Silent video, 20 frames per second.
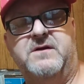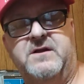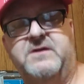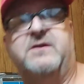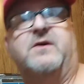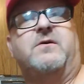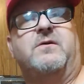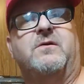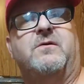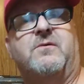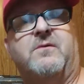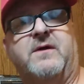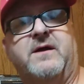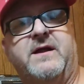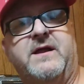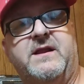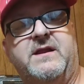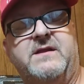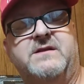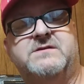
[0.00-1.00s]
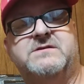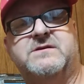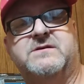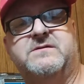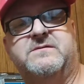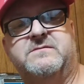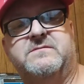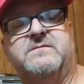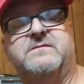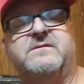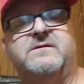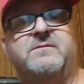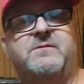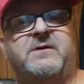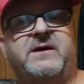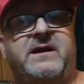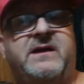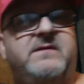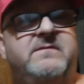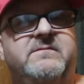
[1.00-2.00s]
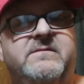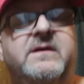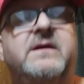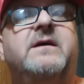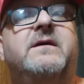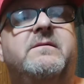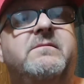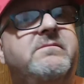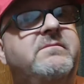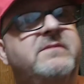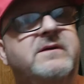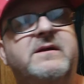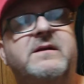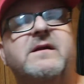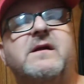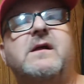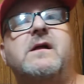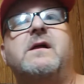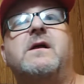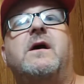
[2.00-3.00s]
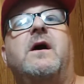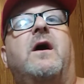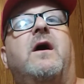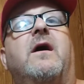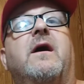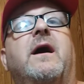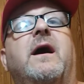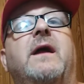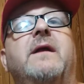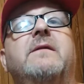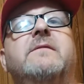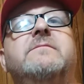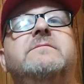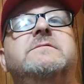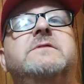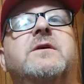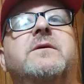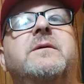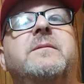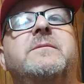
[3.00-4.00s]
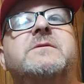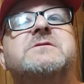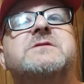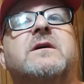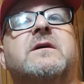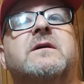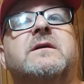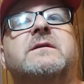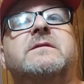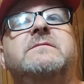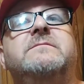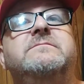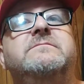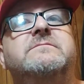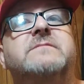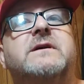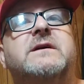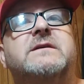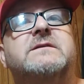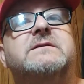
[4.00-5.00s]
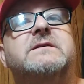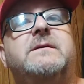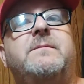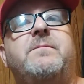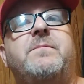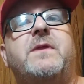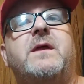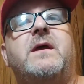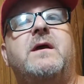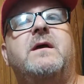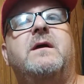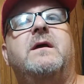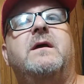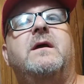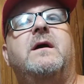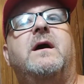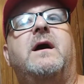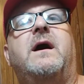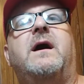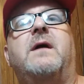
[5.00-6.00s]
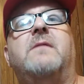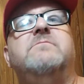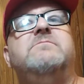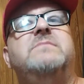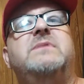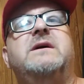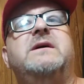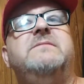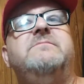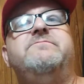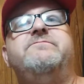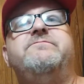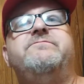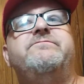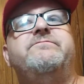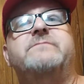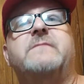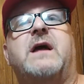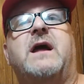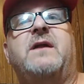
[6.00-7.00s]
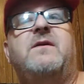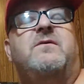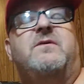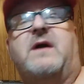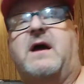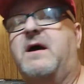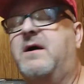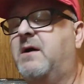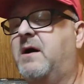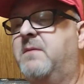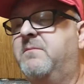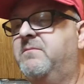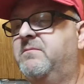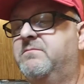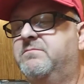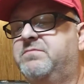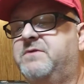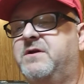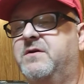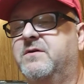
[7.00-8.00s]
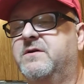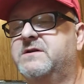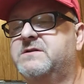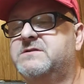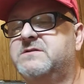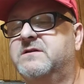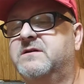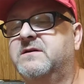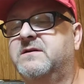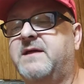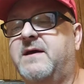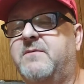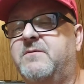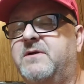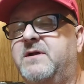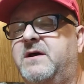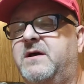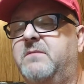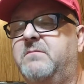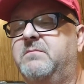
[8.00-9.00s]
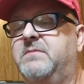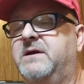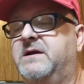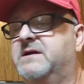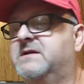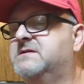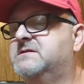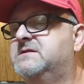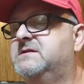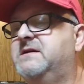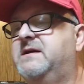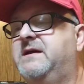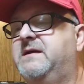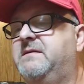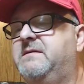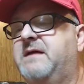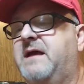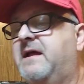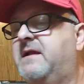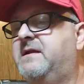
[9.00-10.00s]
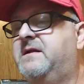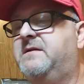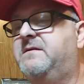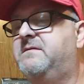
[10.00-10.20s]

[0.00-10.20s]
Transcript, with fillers: adult oriented, so we yeah. But all right, don't get me started. Like I said, um, but I don't. I, am curious to look that one up because he had